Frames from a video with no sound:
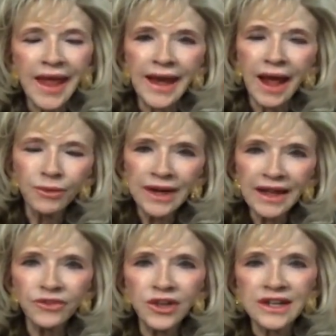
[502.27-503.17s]
And I would
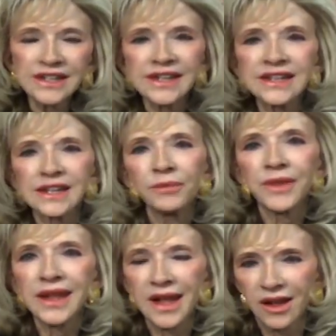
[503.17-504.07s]
like for you to see
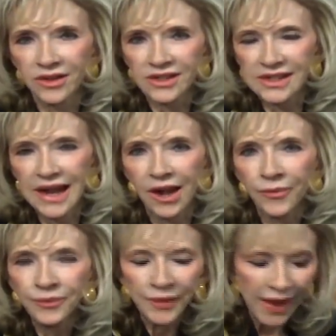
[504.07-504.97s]
something else now.